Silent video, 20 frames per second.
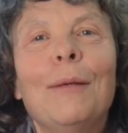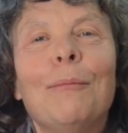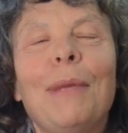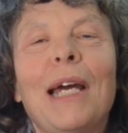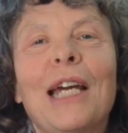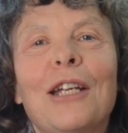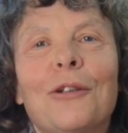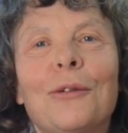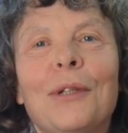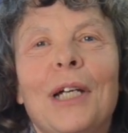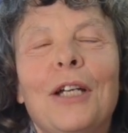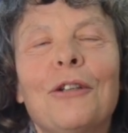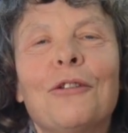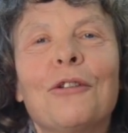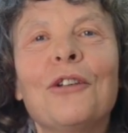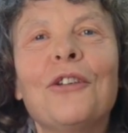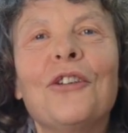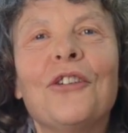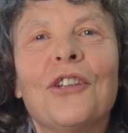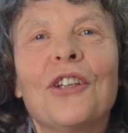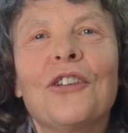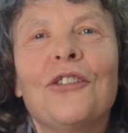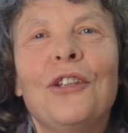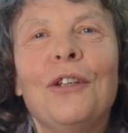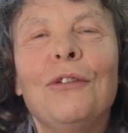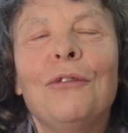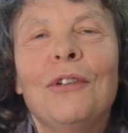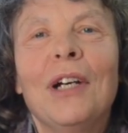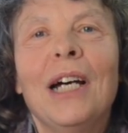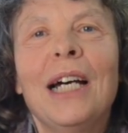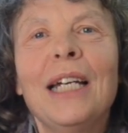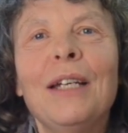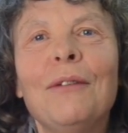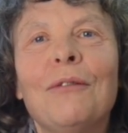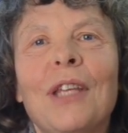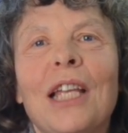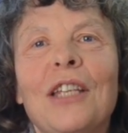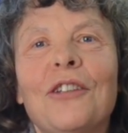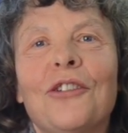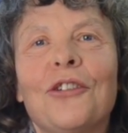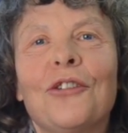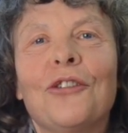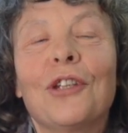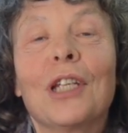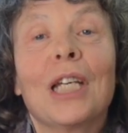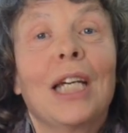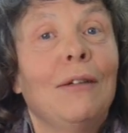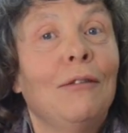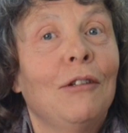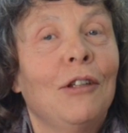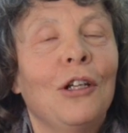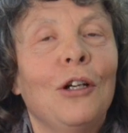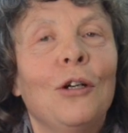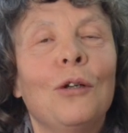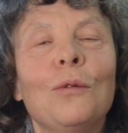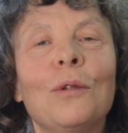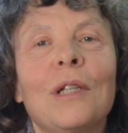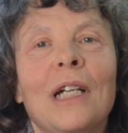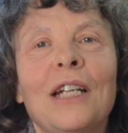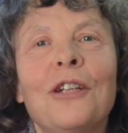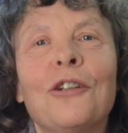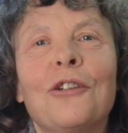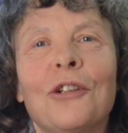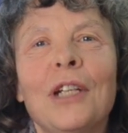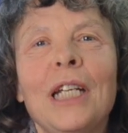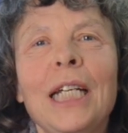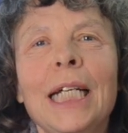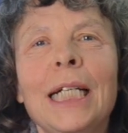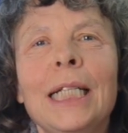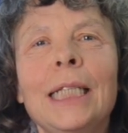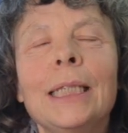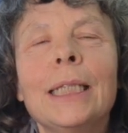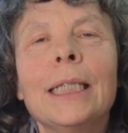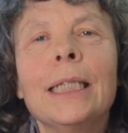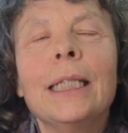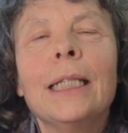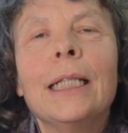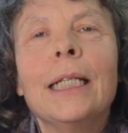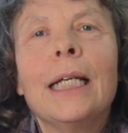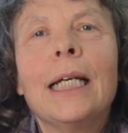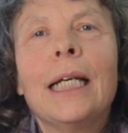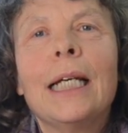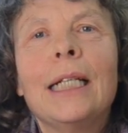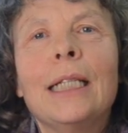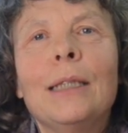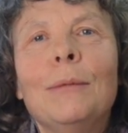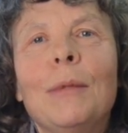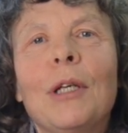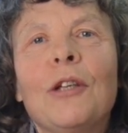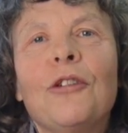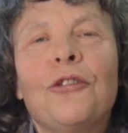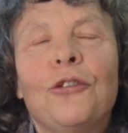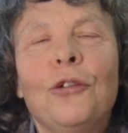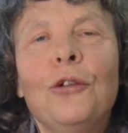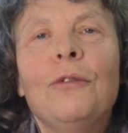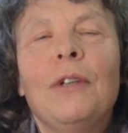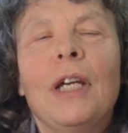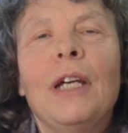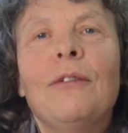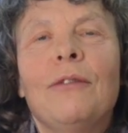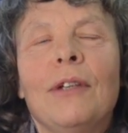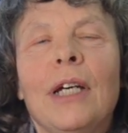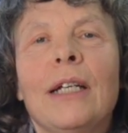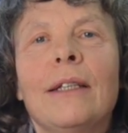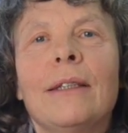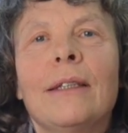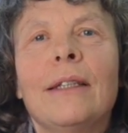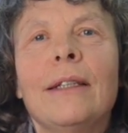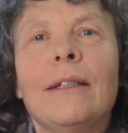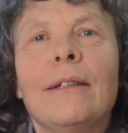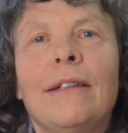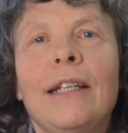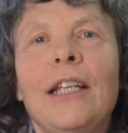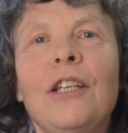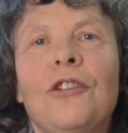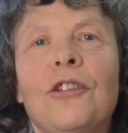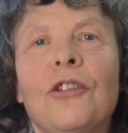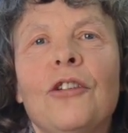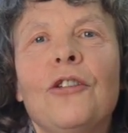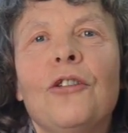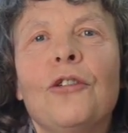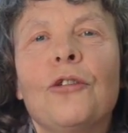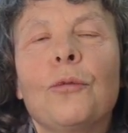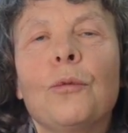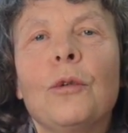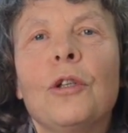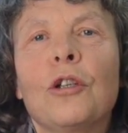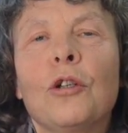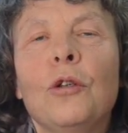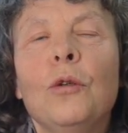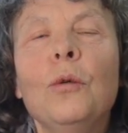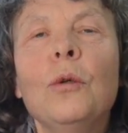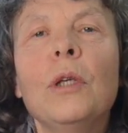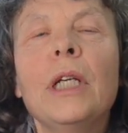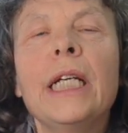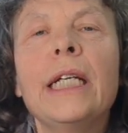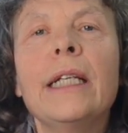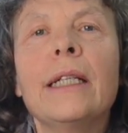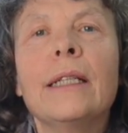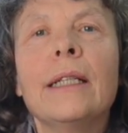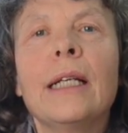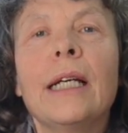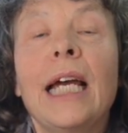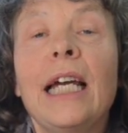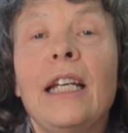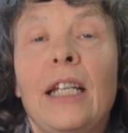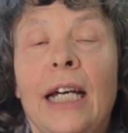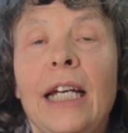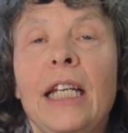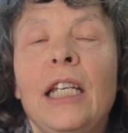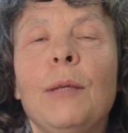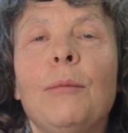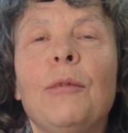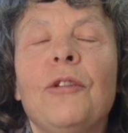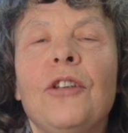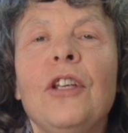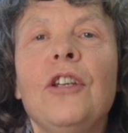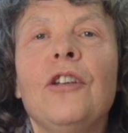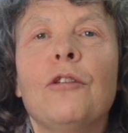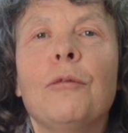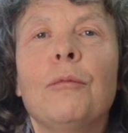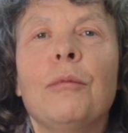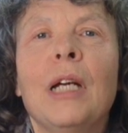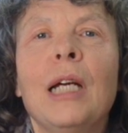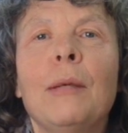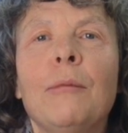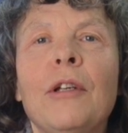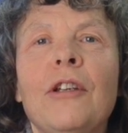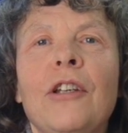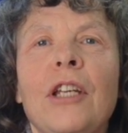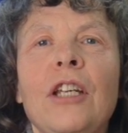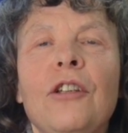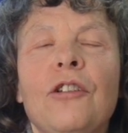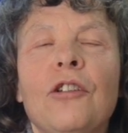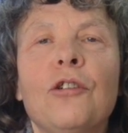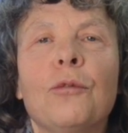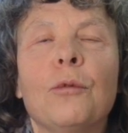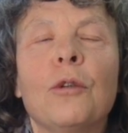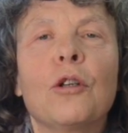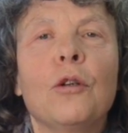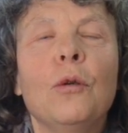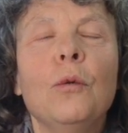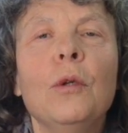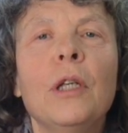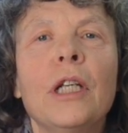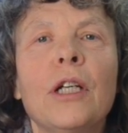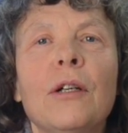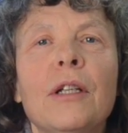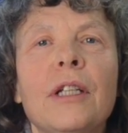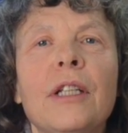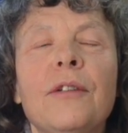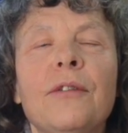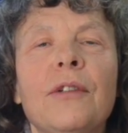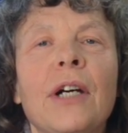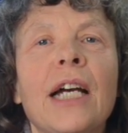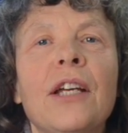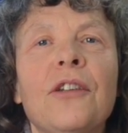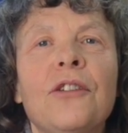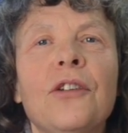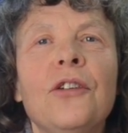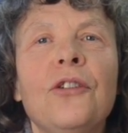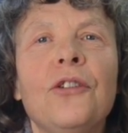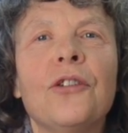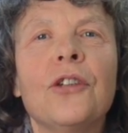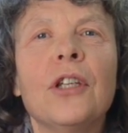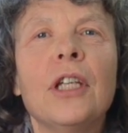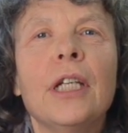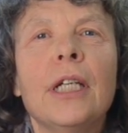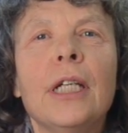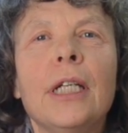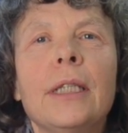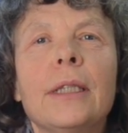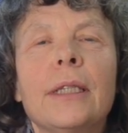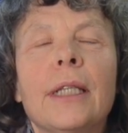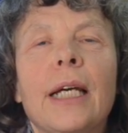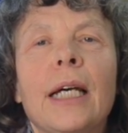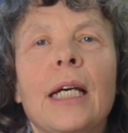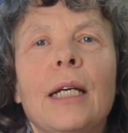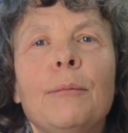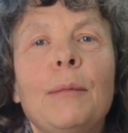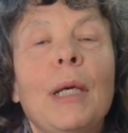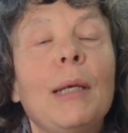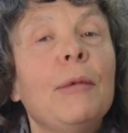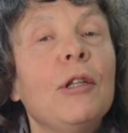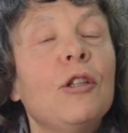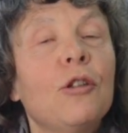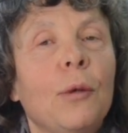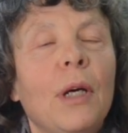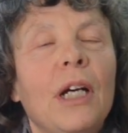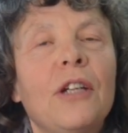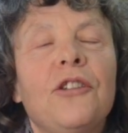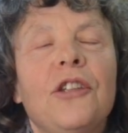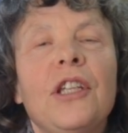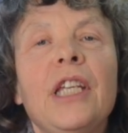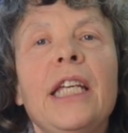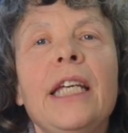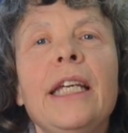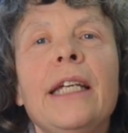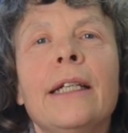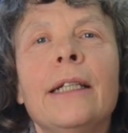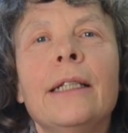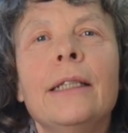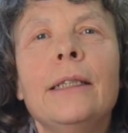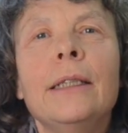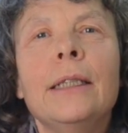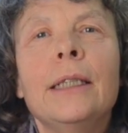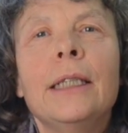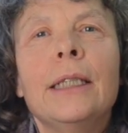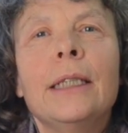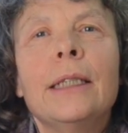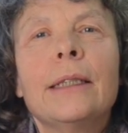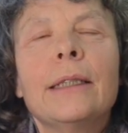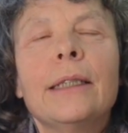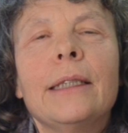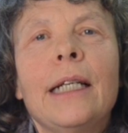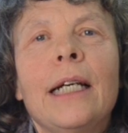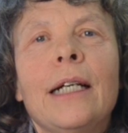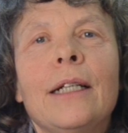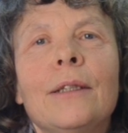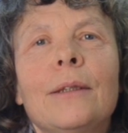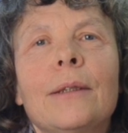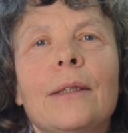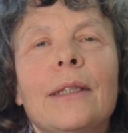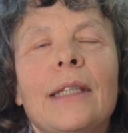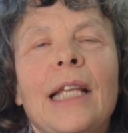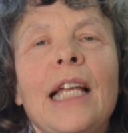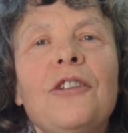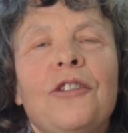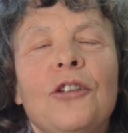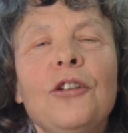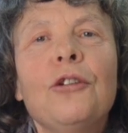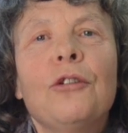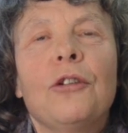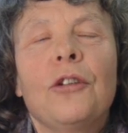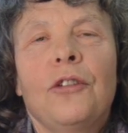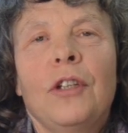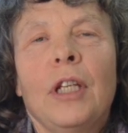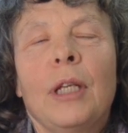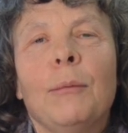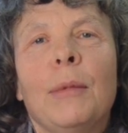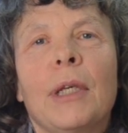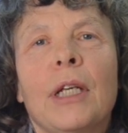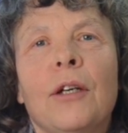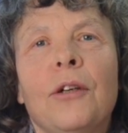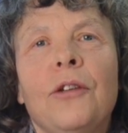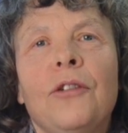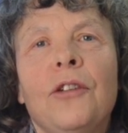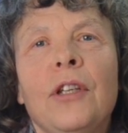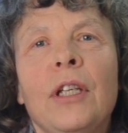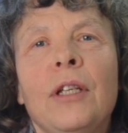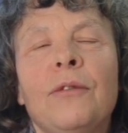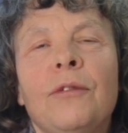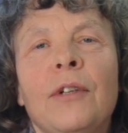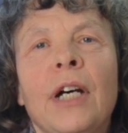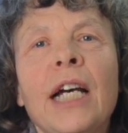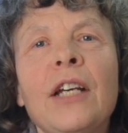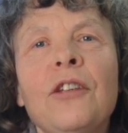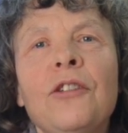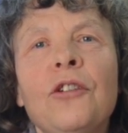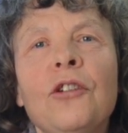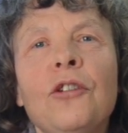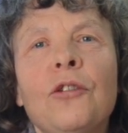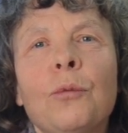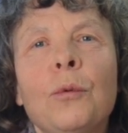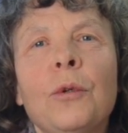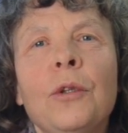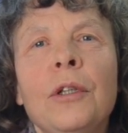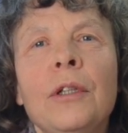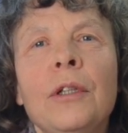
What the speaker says: back to 165. That's to cover the whole country. A survey found that teachers were calling, 80% of primary teachers were calling on advisors maybe twice a year. Now, that's interesting because the advisors